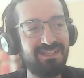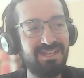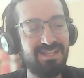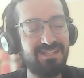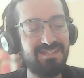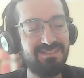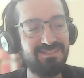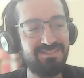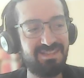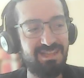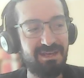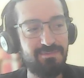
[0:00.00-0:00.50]

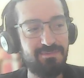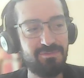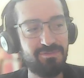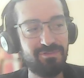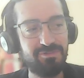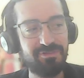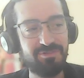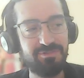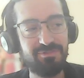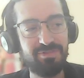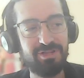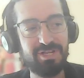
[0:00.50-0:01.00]
that's
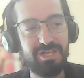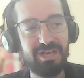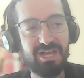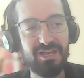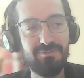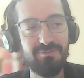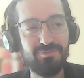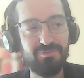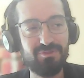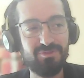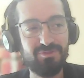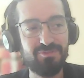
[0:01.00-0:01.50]
absolutely very
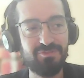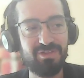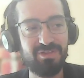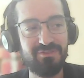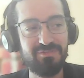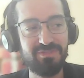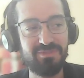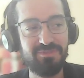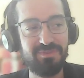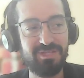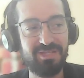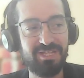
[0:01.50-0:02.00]
helpful to have
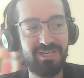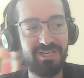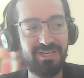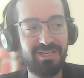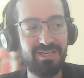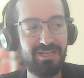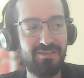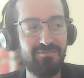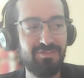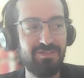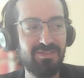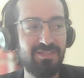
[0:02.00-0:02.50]
somebody,
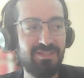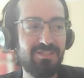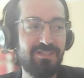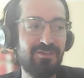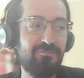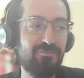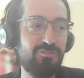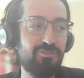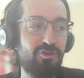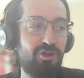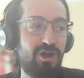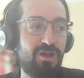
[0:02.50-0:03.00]
even
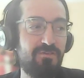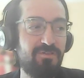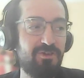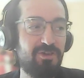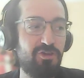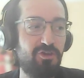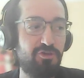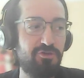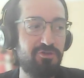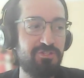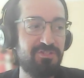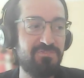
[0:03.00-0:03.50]
if you don't have a
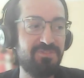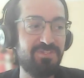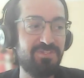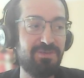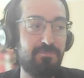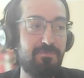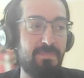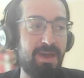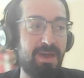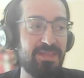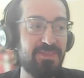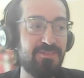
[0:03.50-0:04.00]
coach, even a
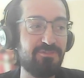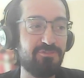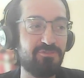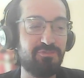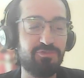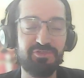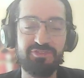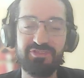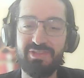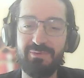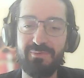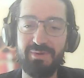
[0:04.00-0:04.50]
mentor
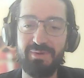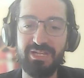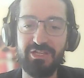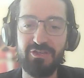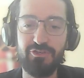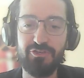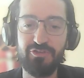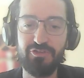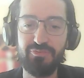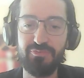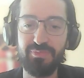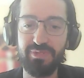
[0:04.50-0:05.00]
or somebody
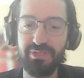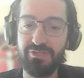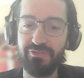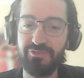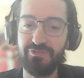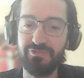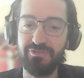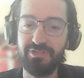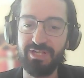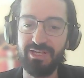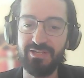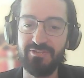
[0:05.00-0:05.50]
who has been
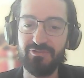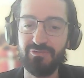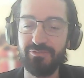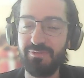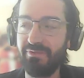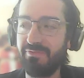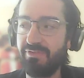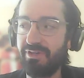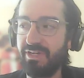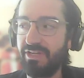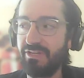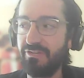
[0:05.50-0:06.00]
through that would
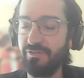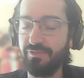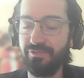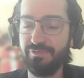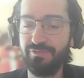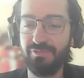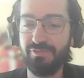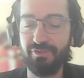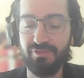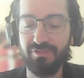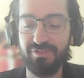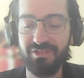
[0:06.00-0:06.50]
be very
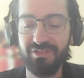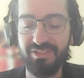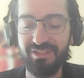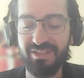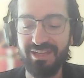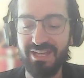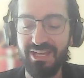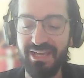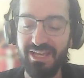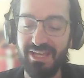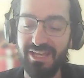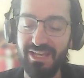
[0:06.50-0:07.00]
useful.
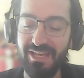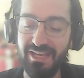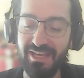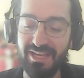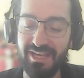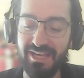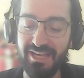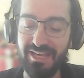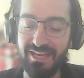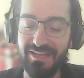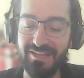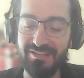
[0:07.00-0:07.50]

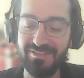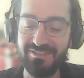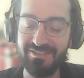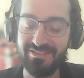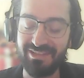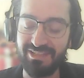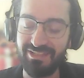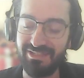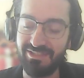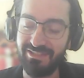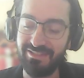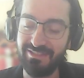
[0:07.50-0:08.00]
And
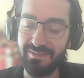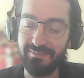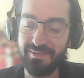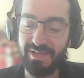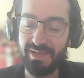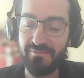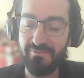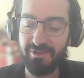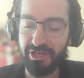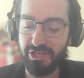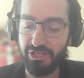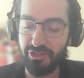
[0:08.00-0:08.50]
something
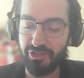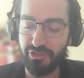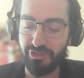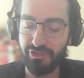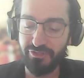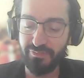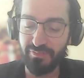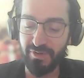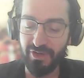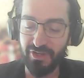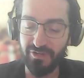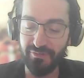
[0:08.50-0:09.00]
I'm very
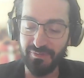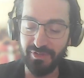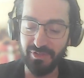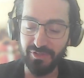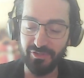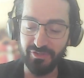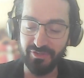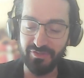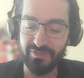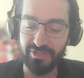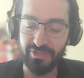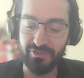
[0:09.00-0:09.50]
curious about,
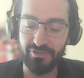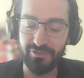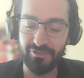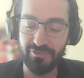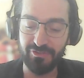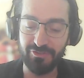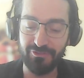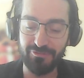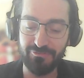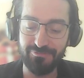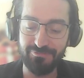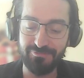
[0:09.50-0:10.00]
because I
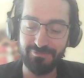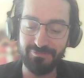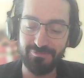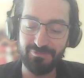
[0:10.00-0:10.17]
also